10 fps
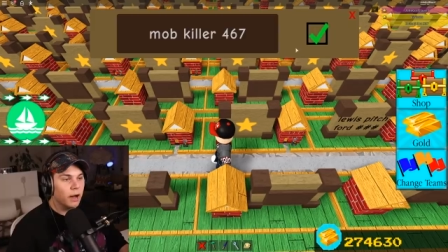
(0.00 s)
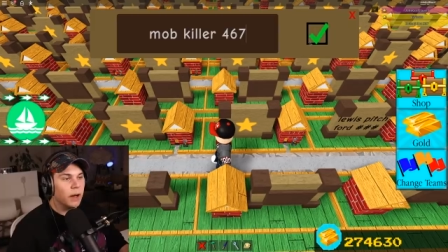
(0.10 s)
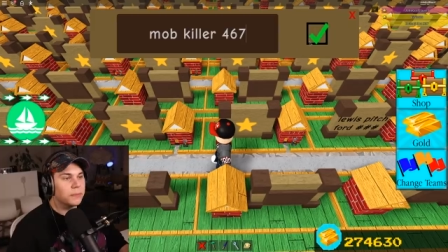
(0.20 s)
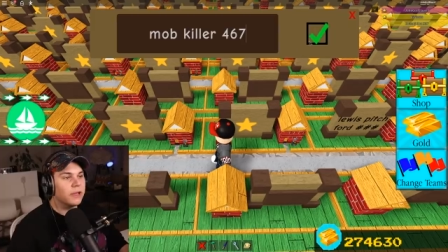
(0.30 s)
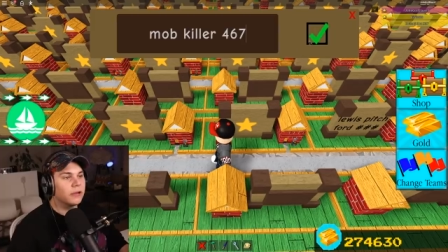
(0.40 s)

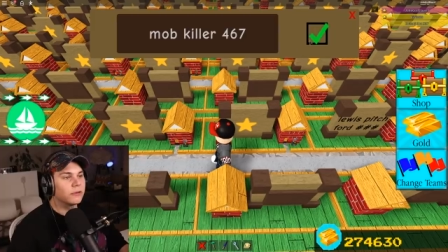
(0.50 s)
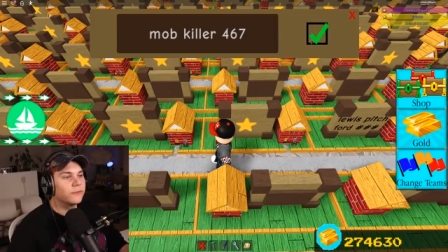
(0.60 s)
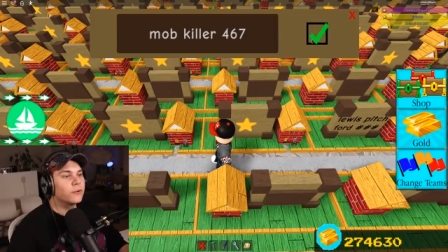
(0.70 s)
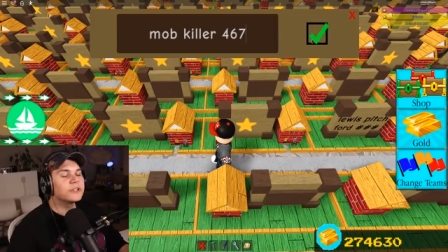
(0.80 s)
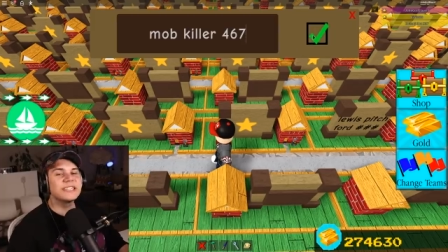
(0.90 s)
Mob Killer
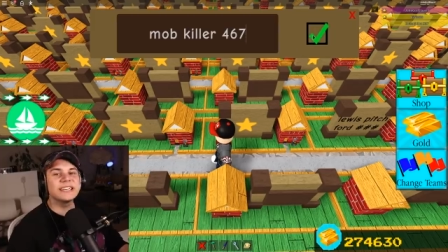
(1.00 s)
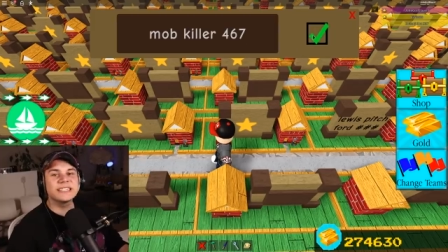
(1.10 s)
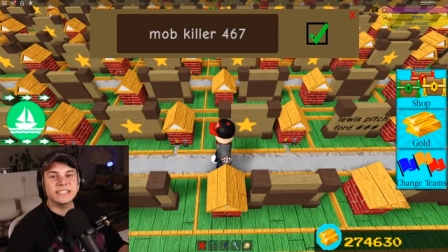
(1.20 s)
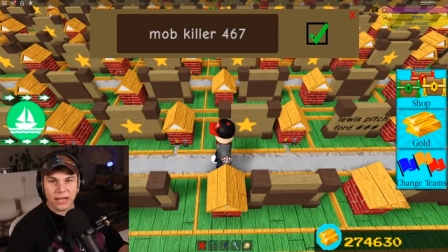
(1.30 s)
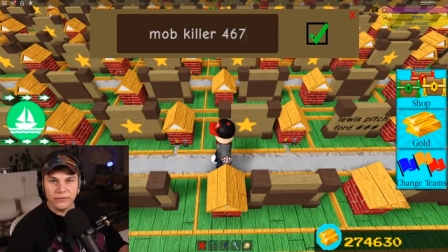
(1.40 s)

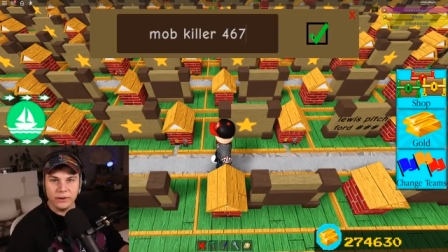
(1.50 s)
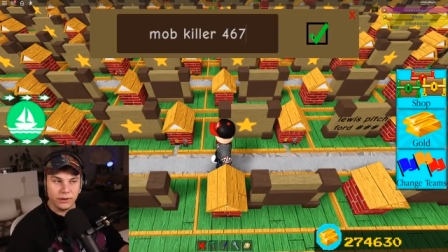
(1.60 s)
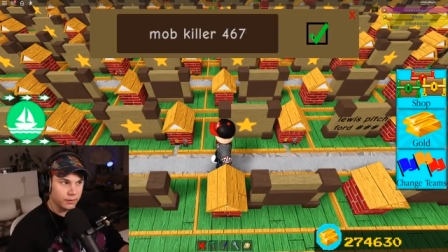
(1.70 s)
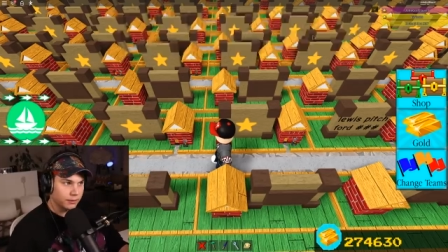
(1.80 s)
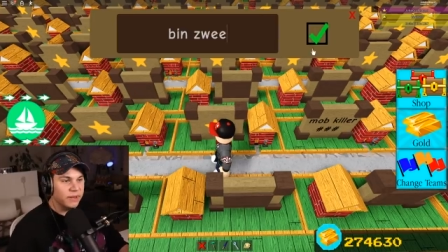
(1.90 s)
467,